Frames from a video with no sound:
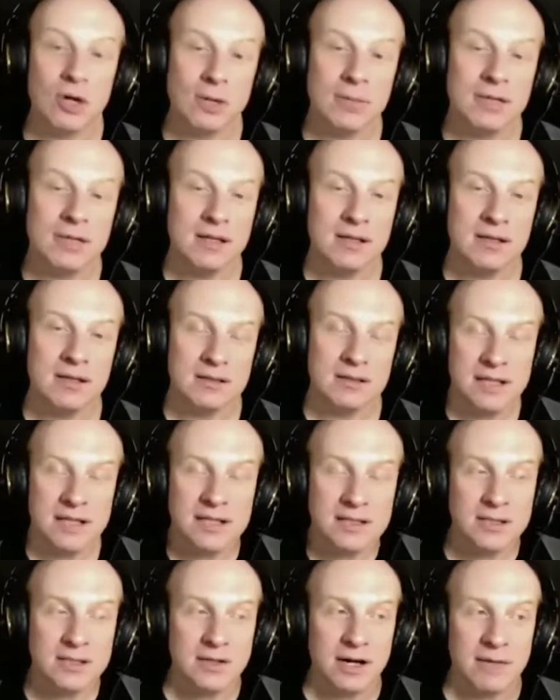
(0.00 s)
to be
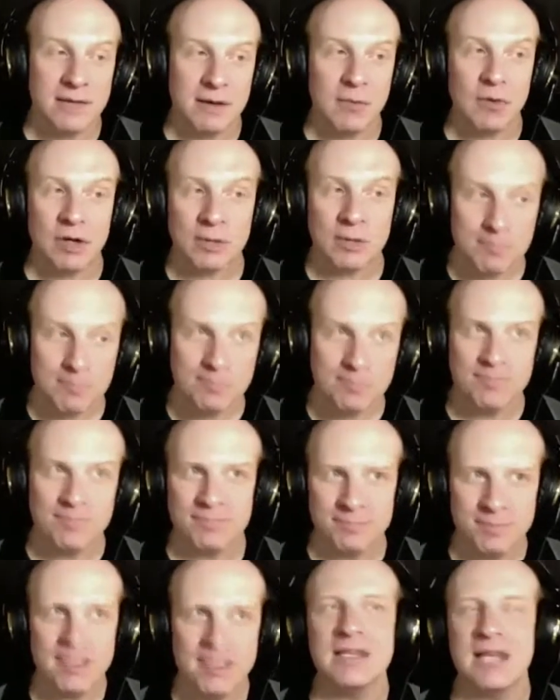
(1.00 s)
Instagram. They want to
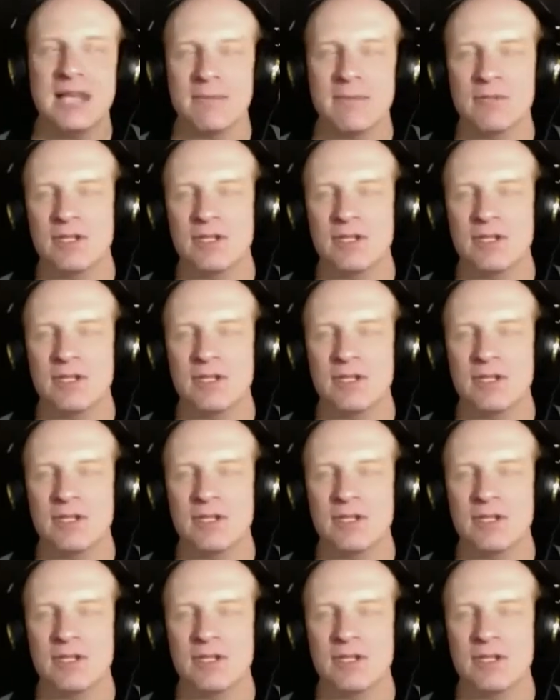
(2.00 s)
beat them.